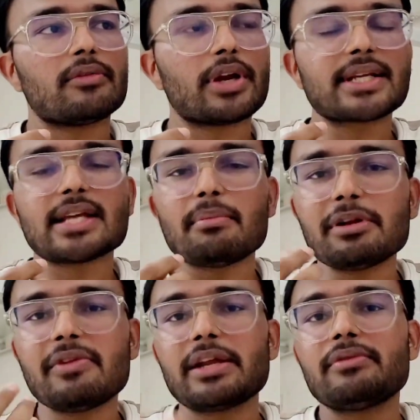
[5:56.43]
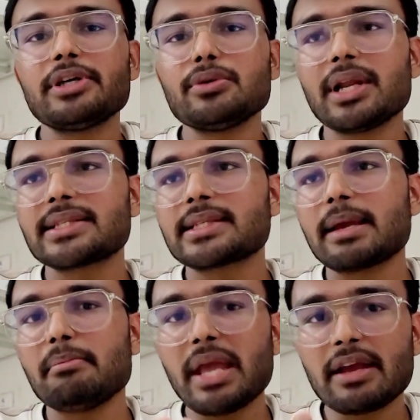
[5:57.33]
For example, whenever you, let's
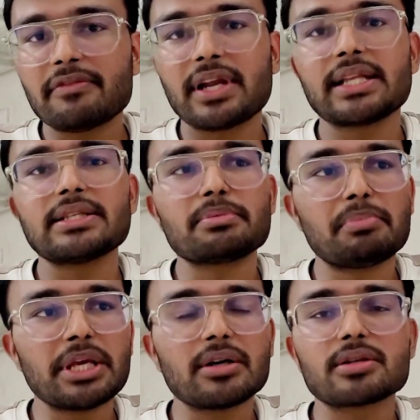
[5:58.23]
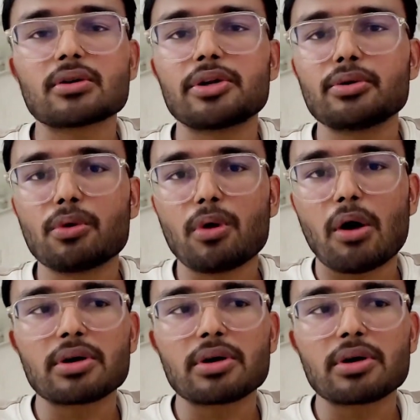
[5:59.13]
say, make friends, peers, or you go